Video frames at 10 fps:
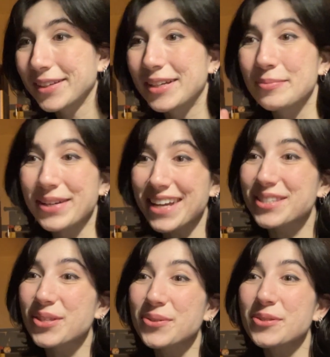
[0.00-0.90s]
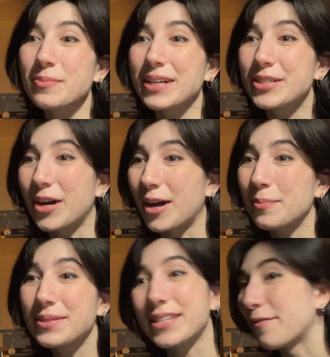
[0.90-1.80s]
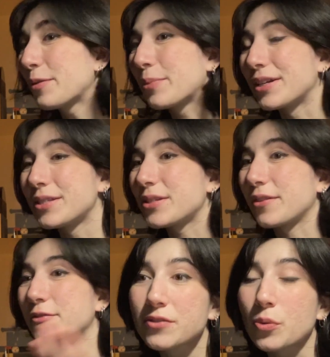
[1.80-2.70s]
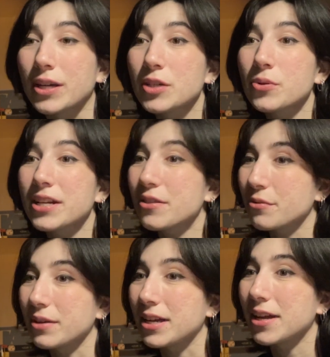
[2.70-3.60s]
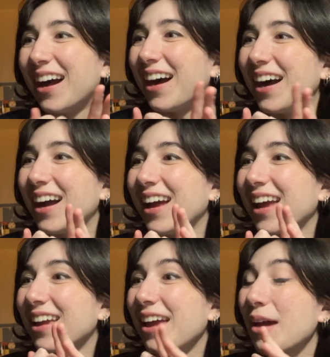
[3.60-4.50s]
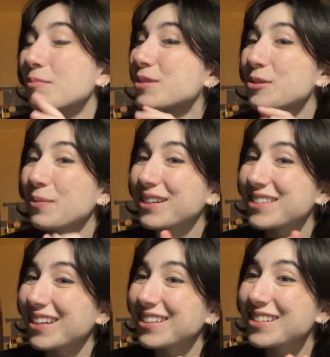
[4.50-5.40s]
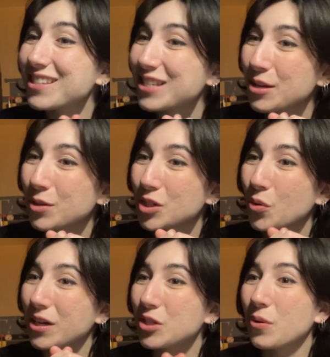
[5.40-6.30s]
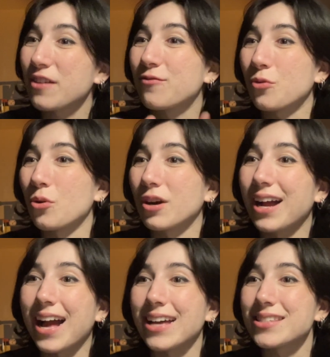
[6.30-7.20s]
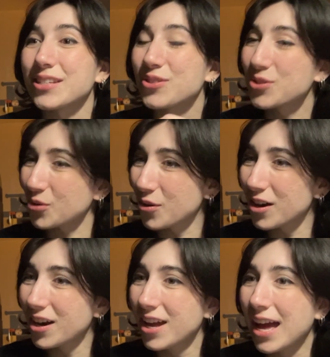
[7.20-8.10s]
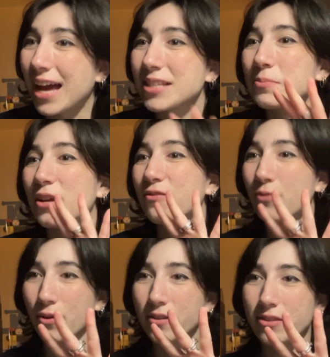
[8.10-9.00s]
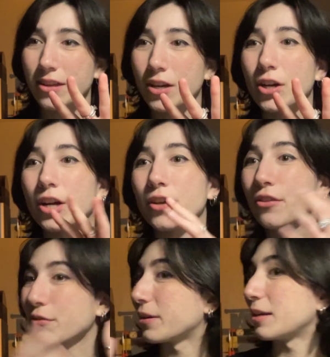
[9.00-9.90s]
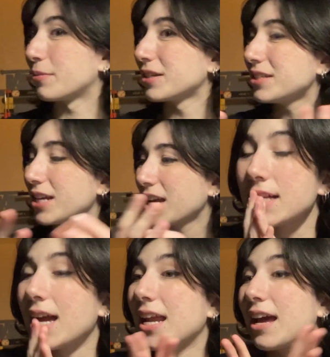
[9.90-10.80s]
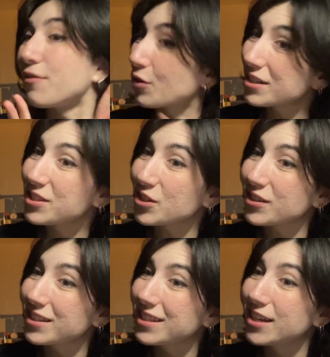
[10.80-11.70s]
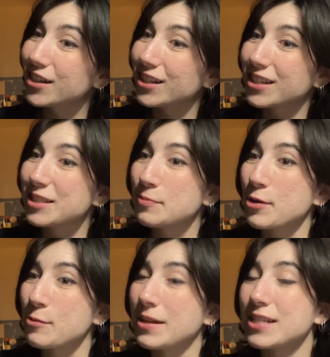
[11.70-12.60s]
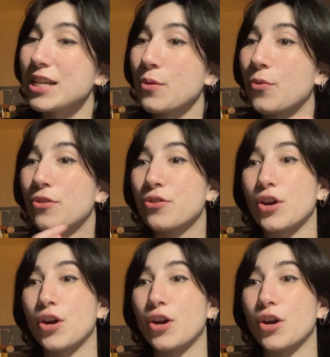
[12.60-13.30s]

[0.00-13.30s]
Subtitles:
But yes, those are my top 7 prints of 2023. I am super excited to see what 2024 has in store as my 4th year 3D printing. And I've already started the year experimenting with